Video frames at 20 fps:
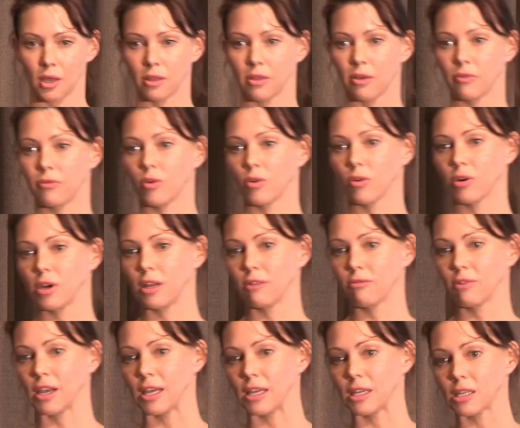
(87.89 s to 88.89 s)
They've already
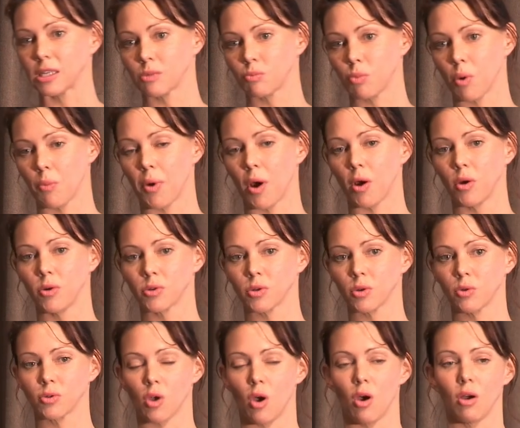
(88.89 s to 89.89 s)
released
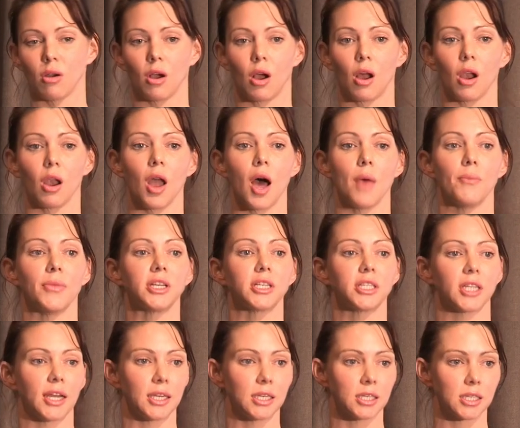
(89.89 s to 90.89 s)
proposals on climate
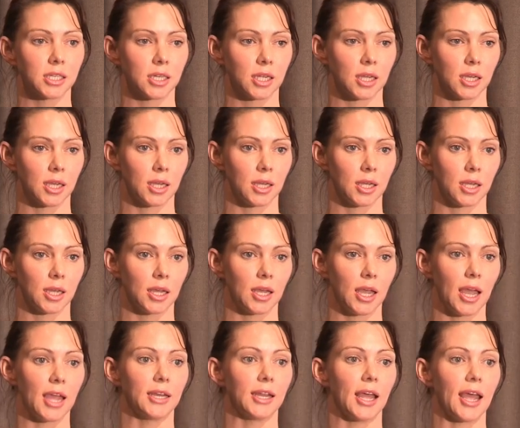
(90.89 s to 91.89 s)
change
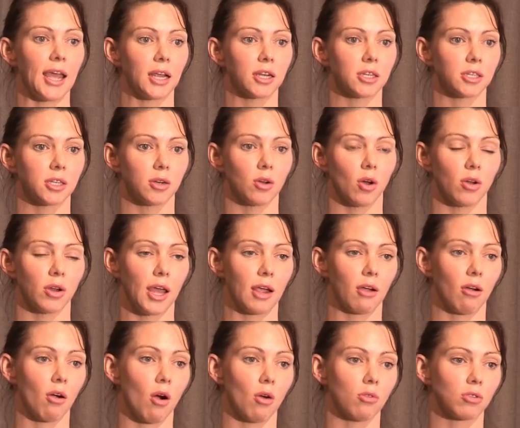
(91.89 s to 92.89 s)
and action on
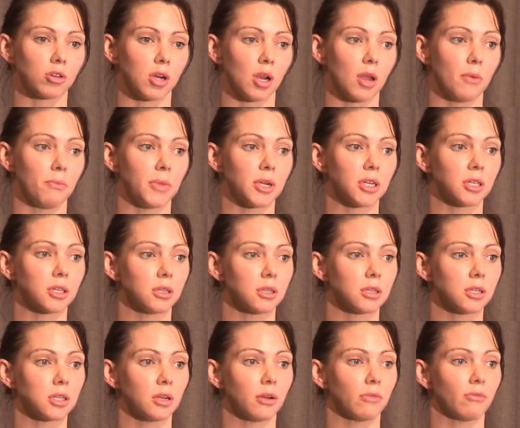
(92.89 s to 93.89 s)
agricultural
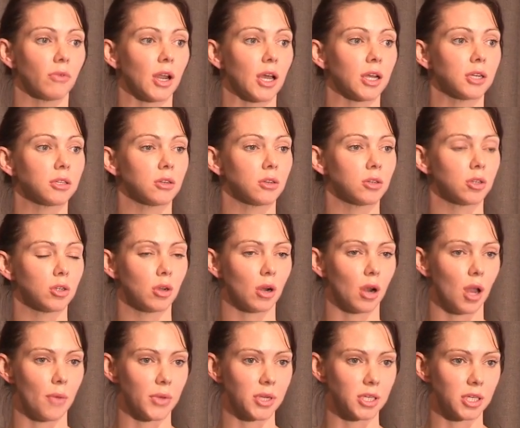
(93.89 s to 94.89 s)
emissions in relation to
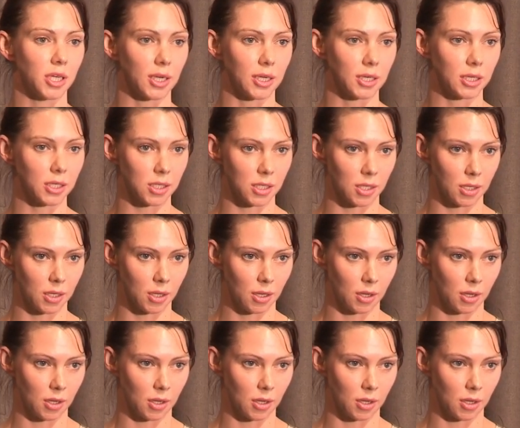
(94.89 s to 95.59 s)
climate change.